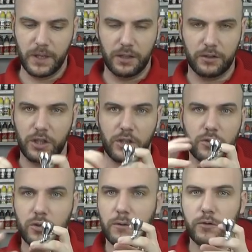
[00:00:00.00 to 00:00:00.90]
and you can
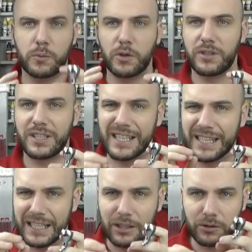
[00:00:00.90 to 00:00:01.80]
sort of almost see
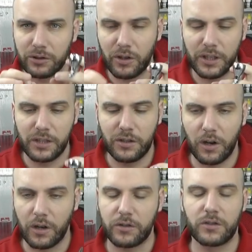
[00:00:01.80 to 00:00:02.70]
the little tiny
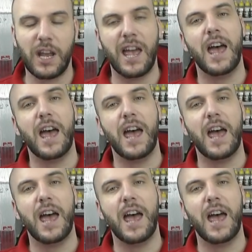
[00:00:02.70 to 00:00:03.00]
dots